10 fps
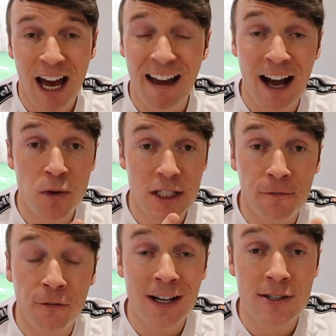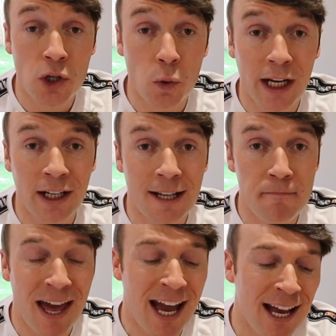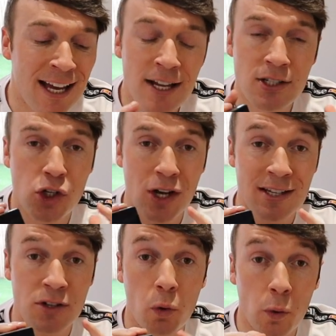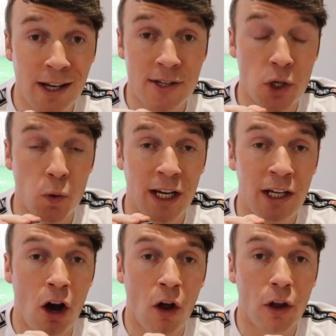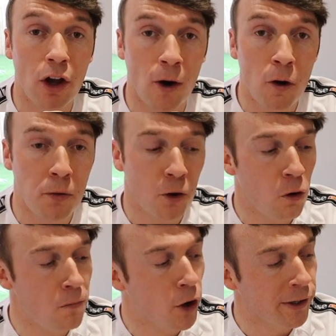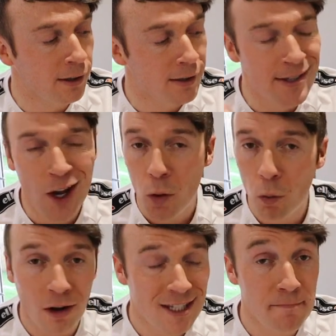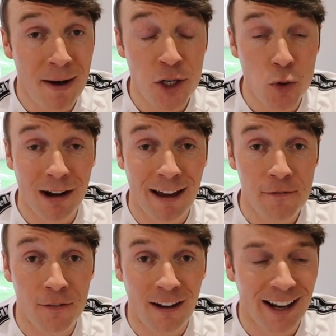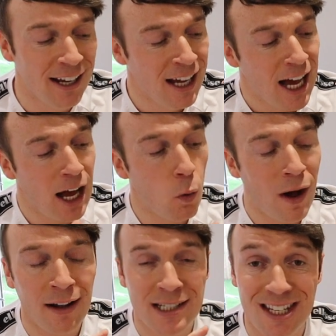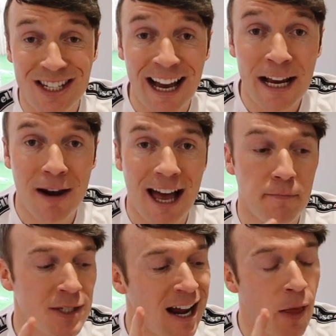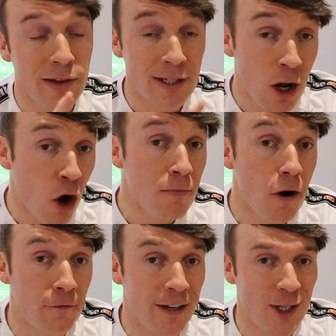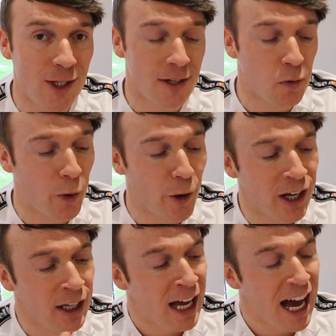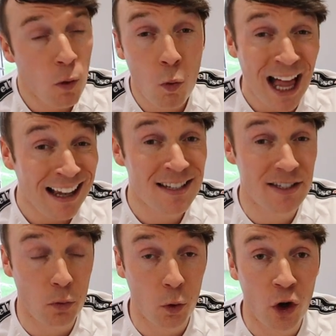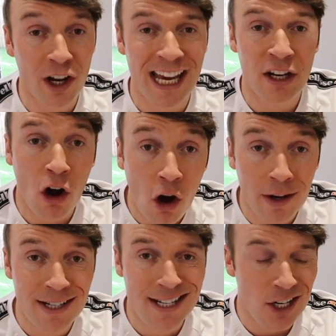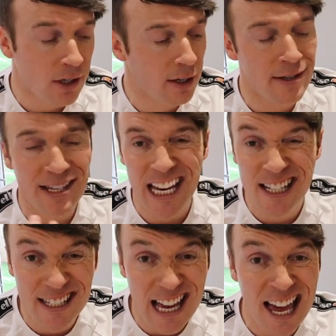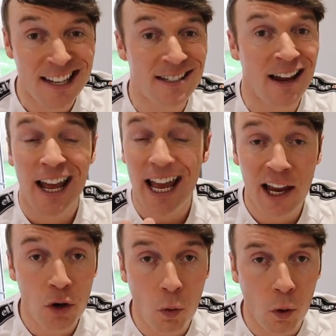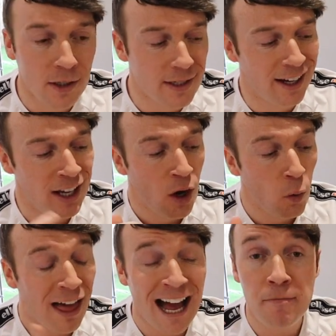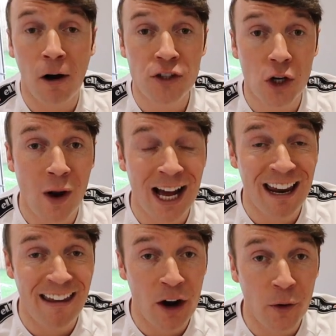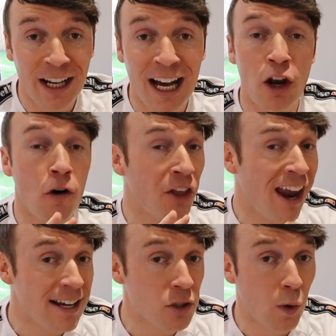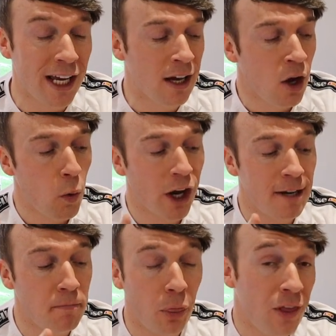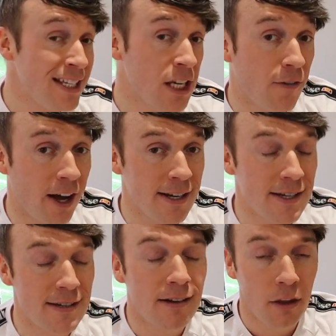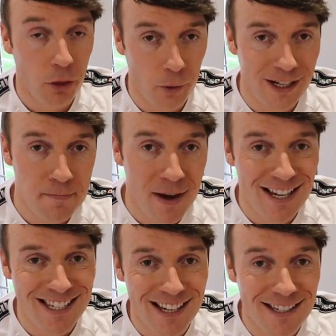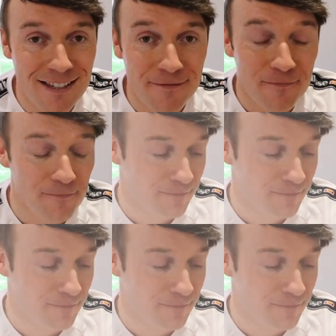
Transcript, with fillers: And how does the front screen compare to just a rear screen on the GoPro models? What's the battery life like? How well does the time-lapse and the slow-mo features work? How well does it work in hot conditions, in sand, in water? Well, I'm off to Gran Canaria, and over the next week, we're going to put this device through its paces.